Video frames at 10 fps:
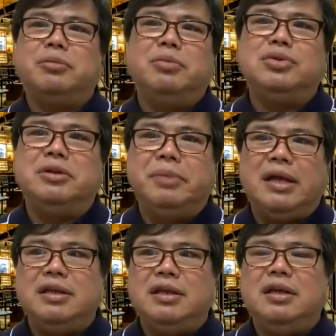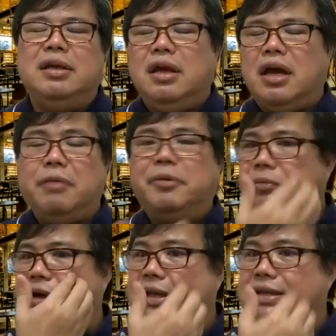to the body. I
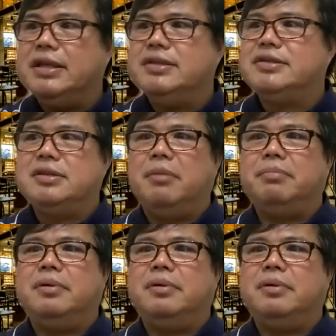prefer the seat strap.